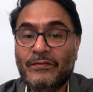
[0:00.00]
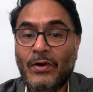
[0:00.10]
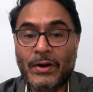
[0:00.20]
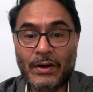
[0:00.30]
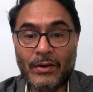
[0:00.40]

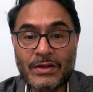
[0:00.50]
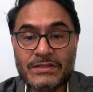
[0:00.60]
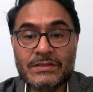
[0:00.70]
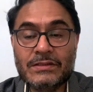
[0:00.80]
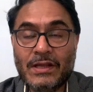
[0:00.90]
on
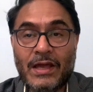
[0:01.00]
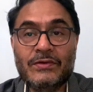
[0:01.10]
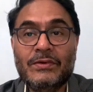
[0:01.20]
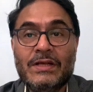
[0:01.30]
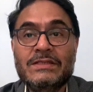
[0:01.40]
clauses
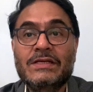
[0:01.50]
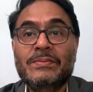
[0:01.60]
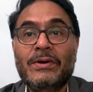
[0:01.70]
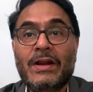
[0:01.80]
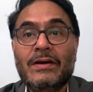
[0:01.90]
as well as
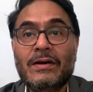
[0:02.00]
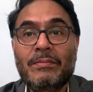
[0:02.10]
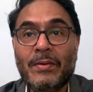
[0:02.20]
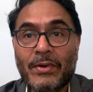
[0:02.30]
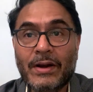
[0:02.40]
explanatory
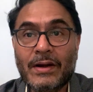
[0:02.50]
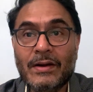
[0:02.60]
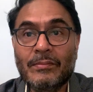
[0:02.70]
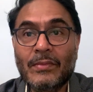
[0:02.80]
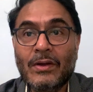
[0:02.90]

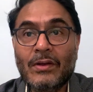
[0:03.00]
memorandum